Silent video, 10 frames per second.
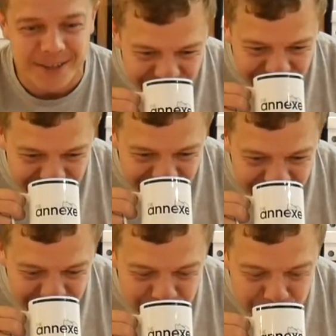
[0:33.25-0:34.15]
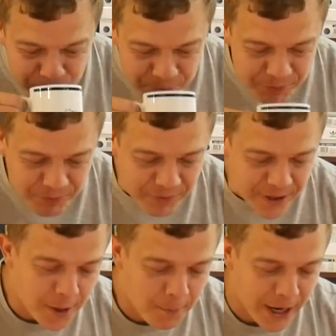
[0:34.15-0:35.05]
A pie of words.
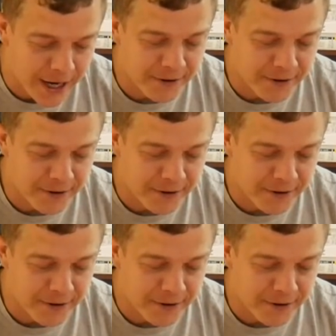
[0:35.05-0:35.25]
A pie